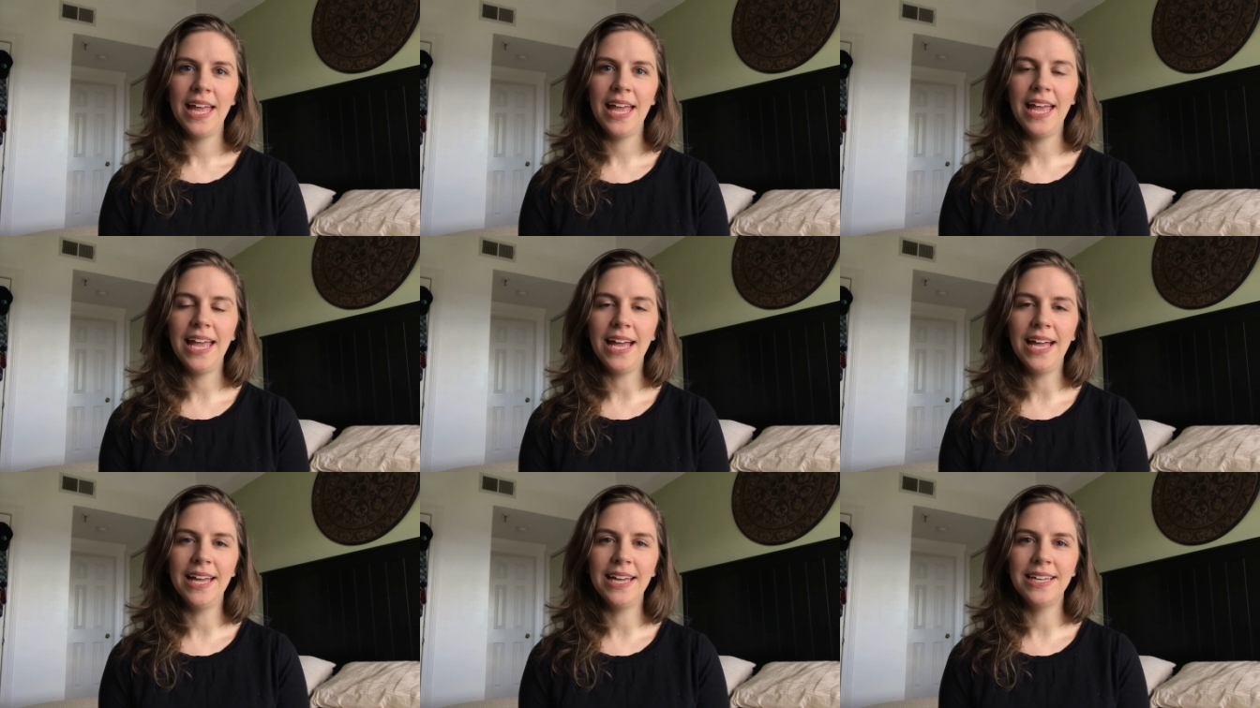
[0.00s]

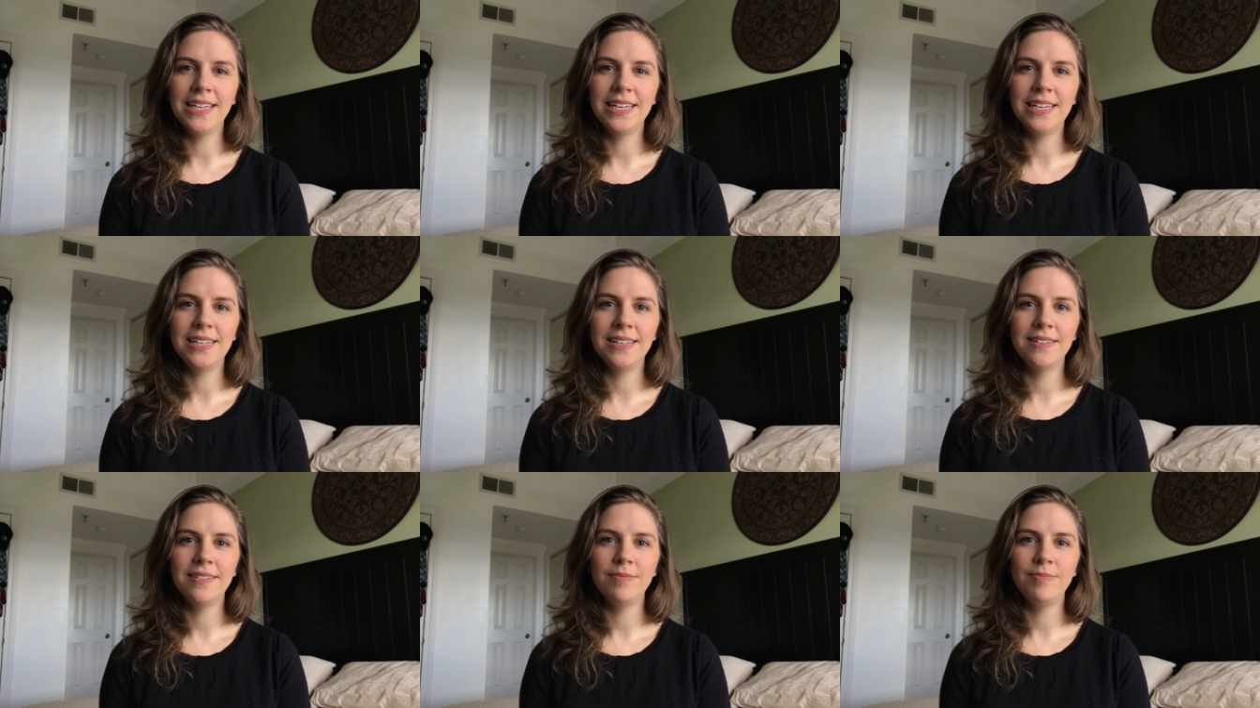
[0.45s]
And
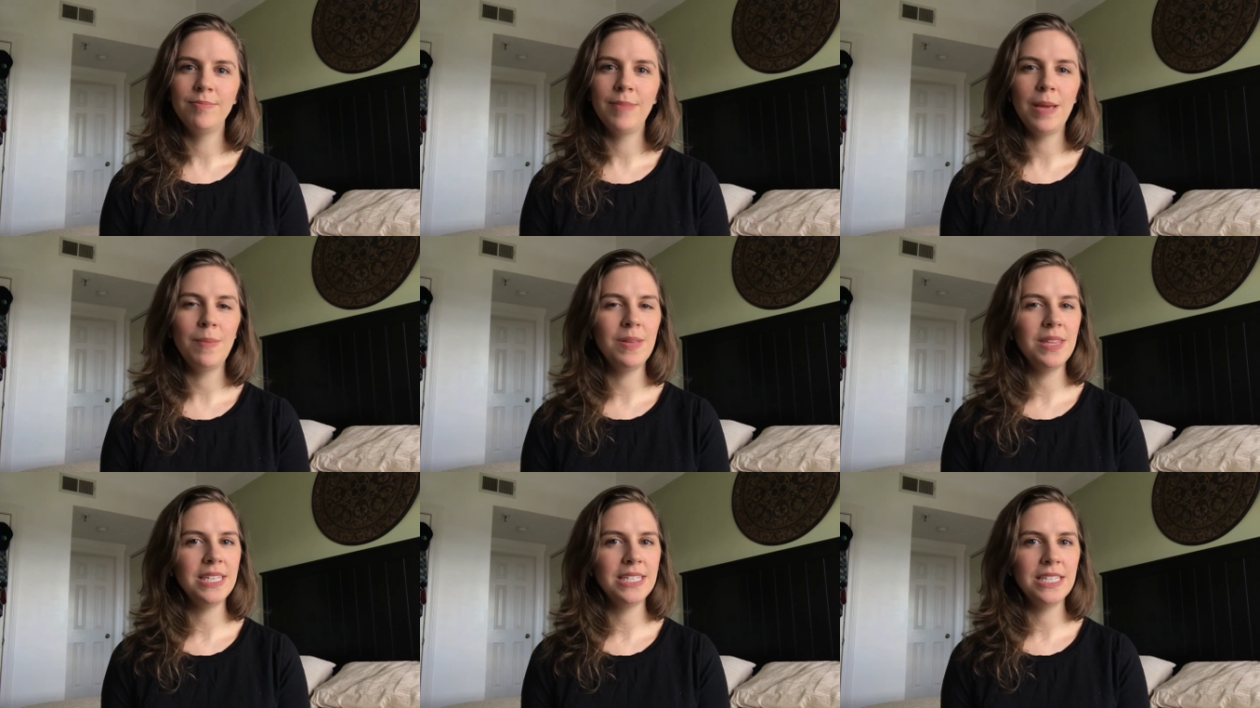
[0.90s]

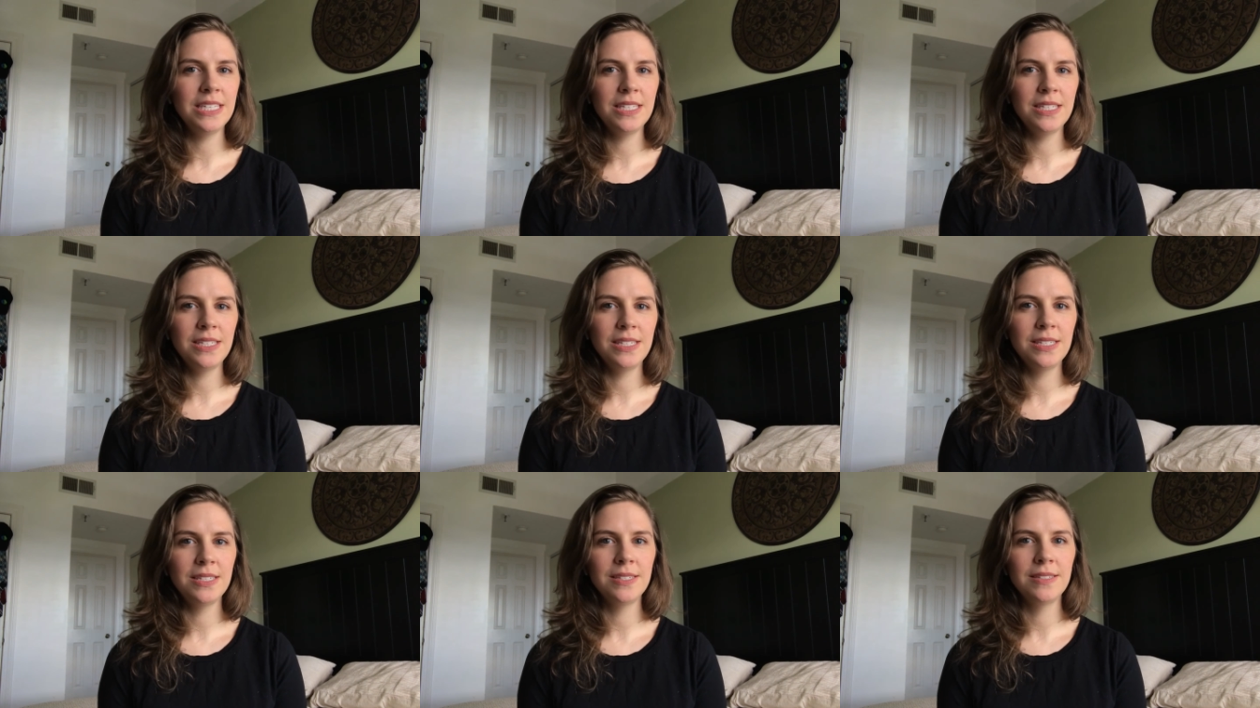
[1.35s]
maybe this is
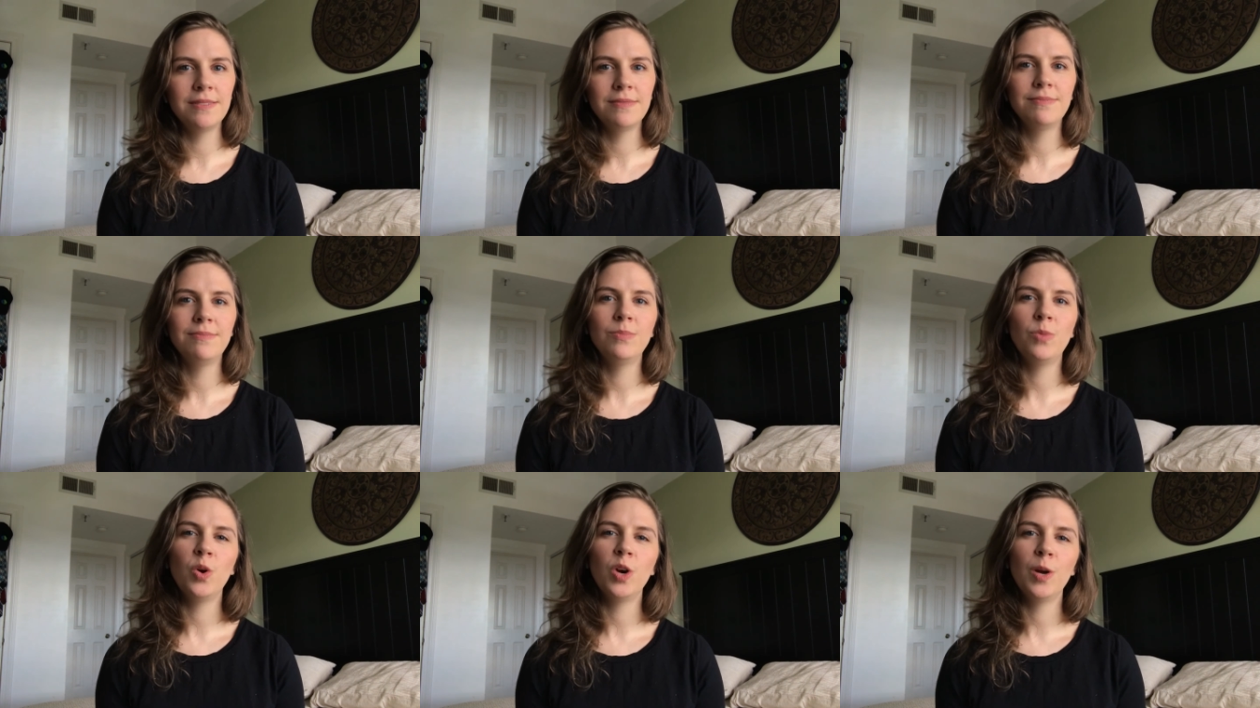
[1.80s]

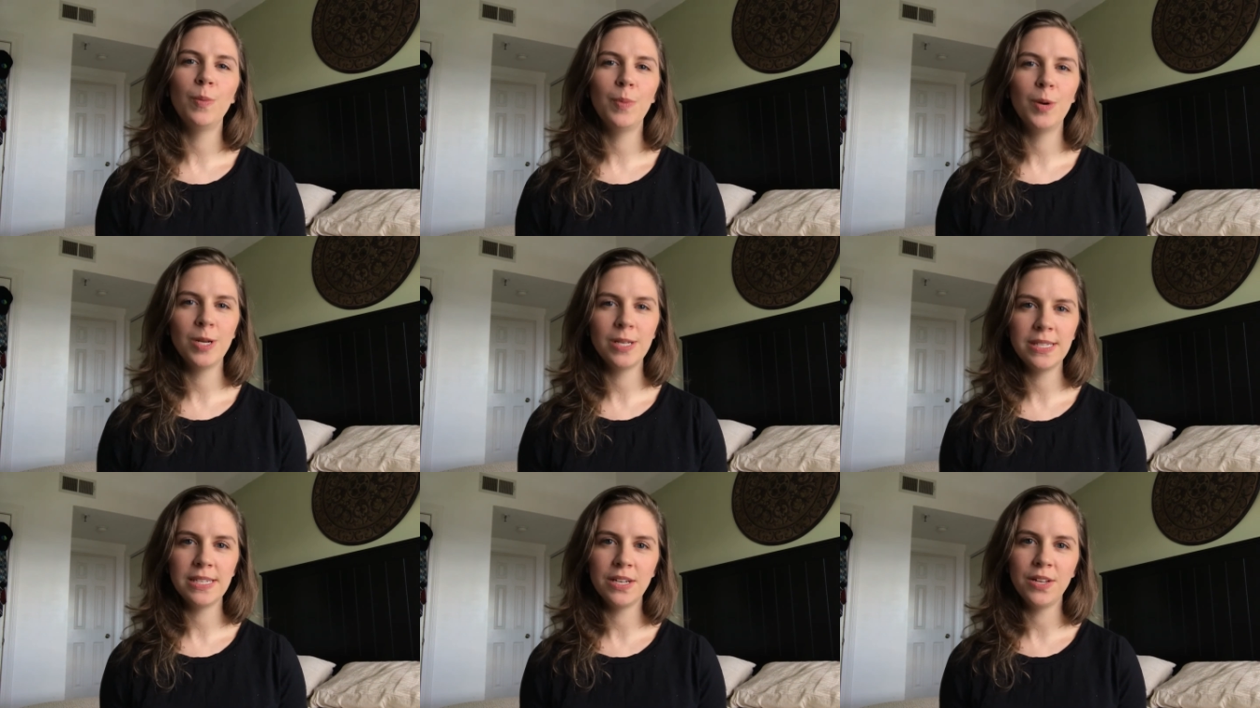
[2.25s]
more a
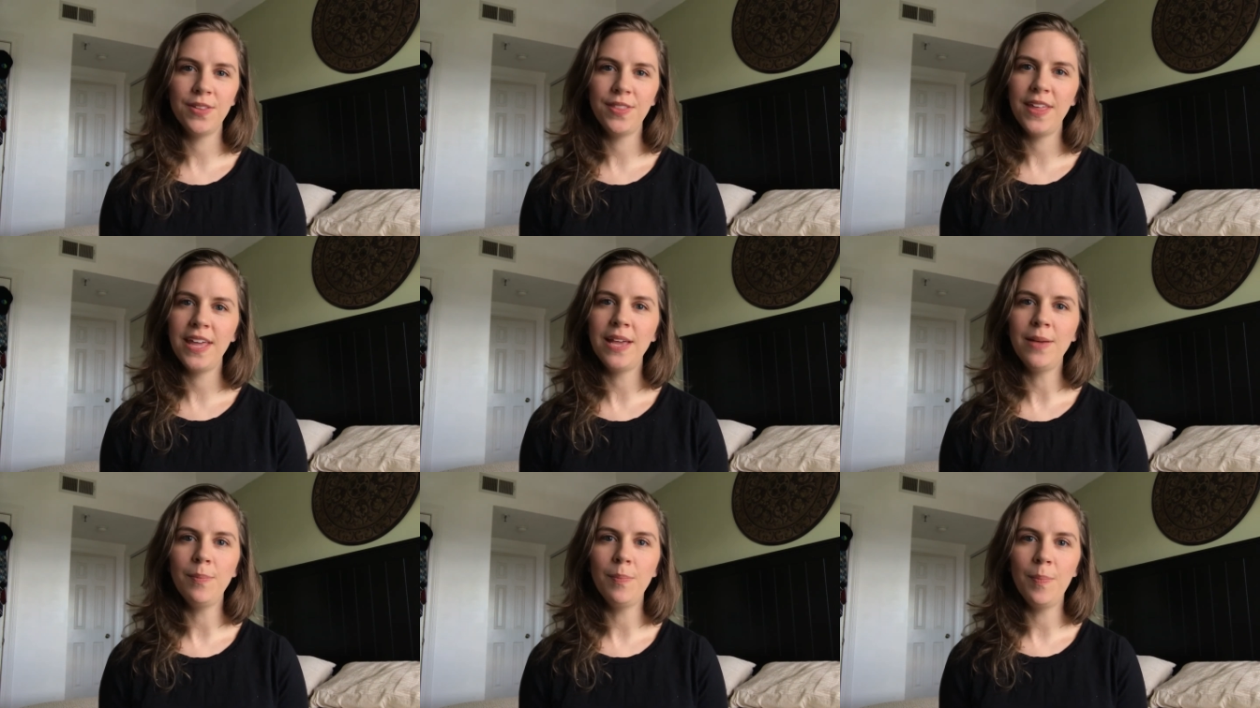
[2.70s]
personal
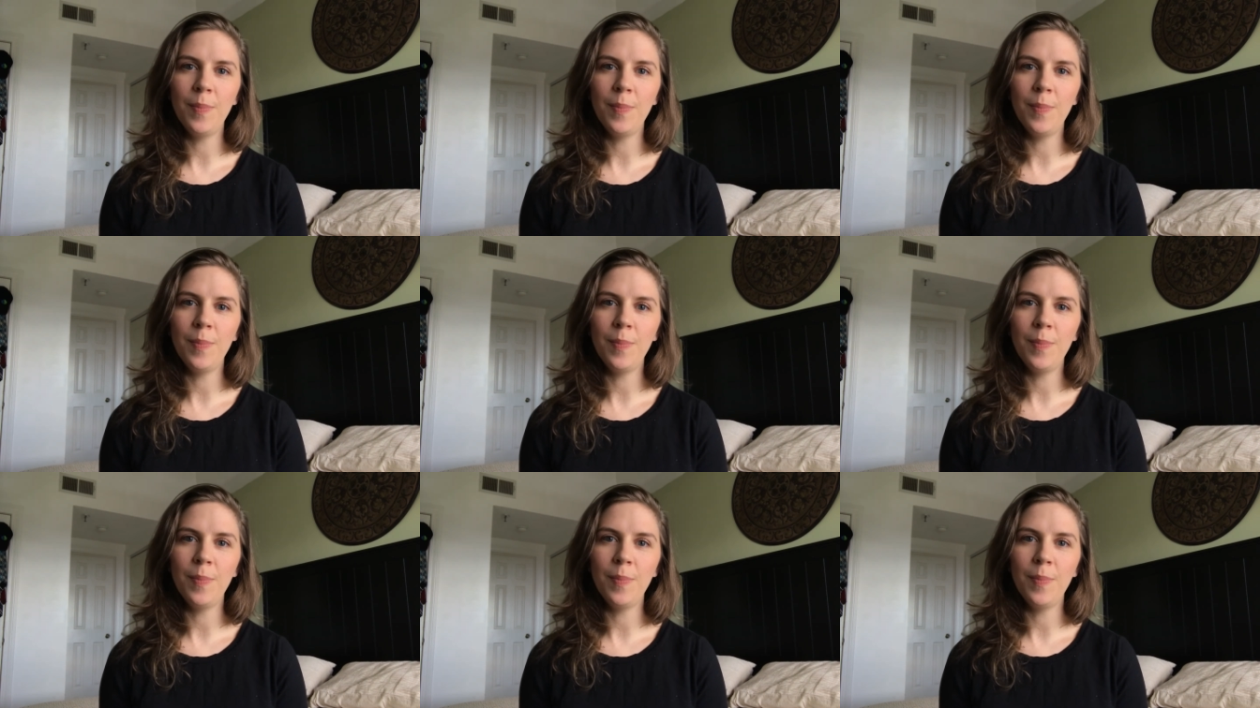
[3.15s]
thing,